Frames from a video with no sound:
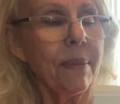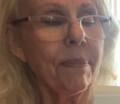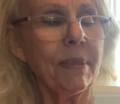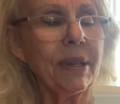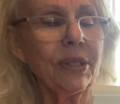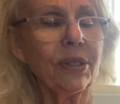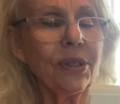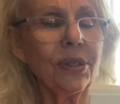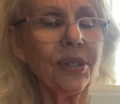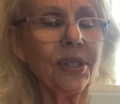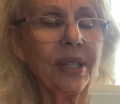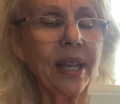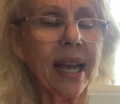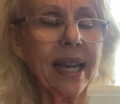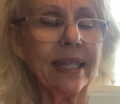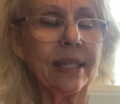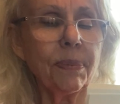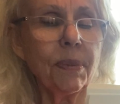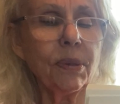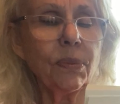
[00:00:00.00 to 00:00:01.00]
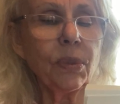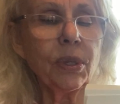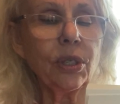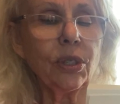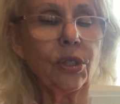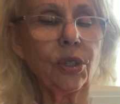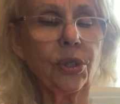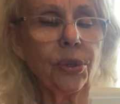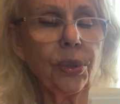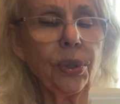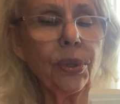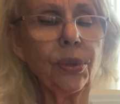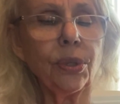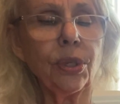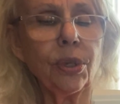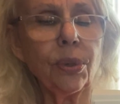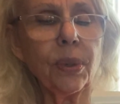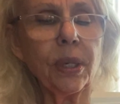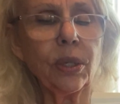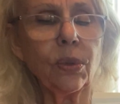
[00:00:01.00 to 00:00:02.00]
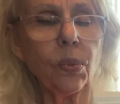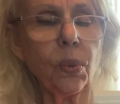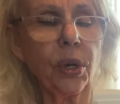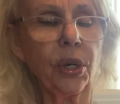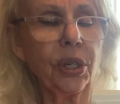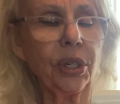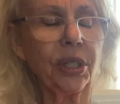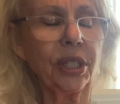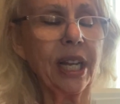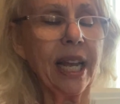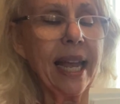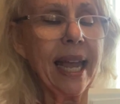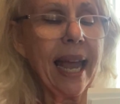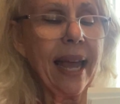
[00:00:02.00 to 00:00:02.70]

Mr. Seisman was true to his word,